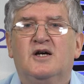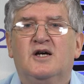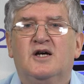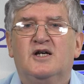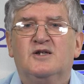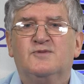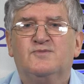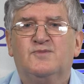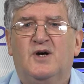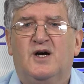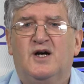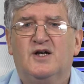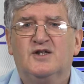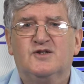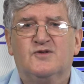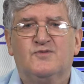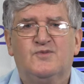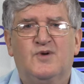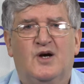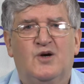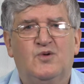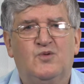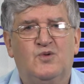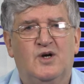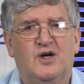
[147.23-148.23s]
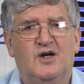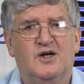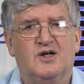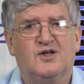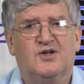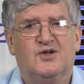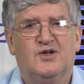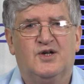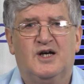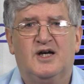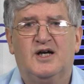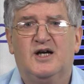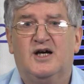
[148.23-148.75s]
As part of my
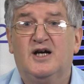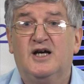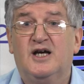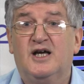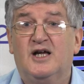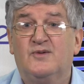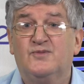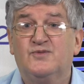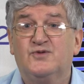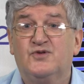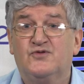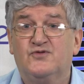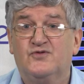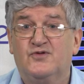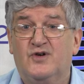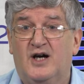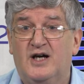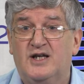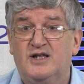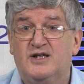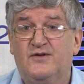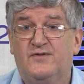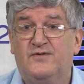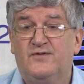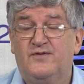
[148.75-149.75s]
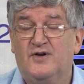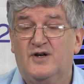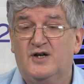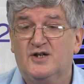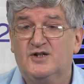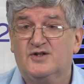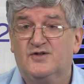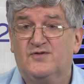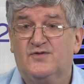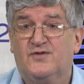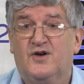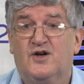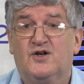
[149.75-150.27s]
work there, I helped to write the
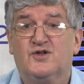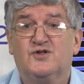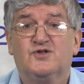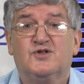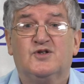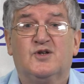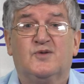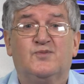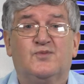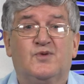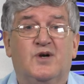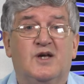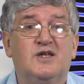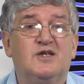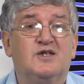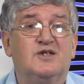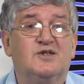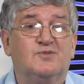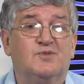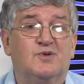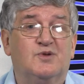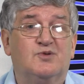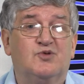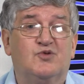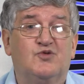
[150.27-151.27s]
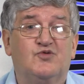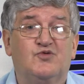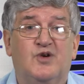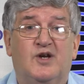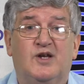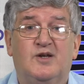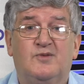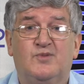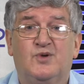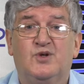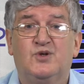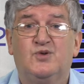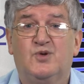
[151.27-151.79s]
first version of Prince, which was
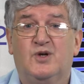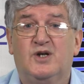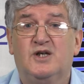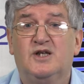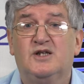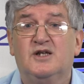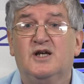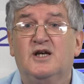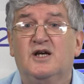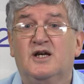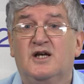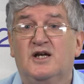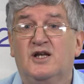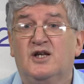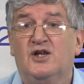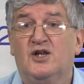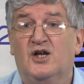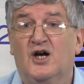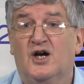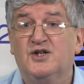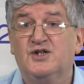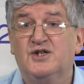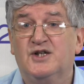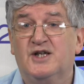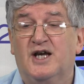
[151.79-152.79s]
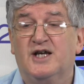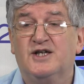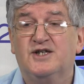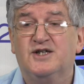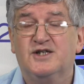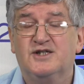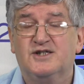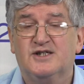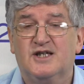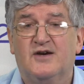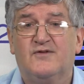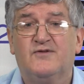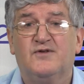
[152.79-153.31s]
written between
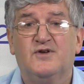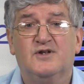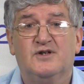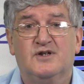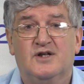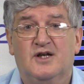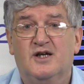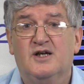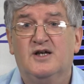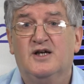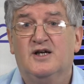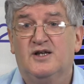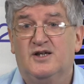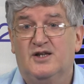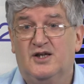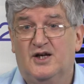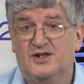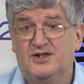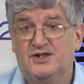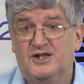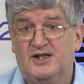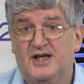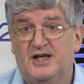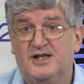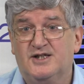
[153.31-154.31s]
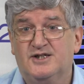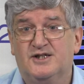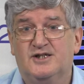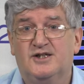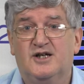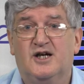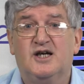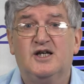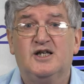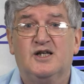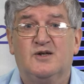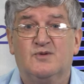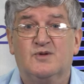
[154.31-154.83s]
1987 and
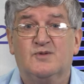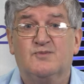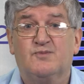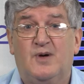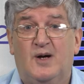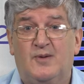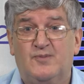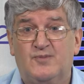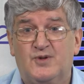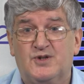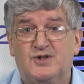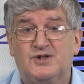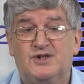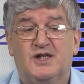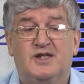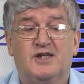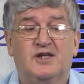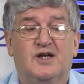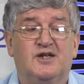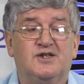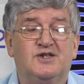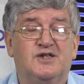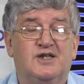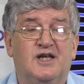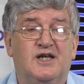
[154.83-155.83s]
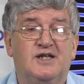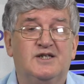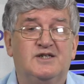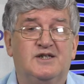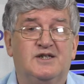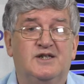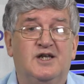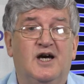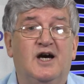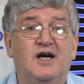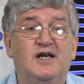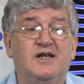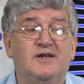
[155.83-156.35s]
1989. It was published in
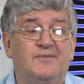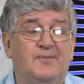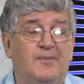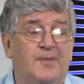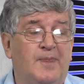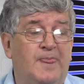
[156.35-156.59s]
1989. And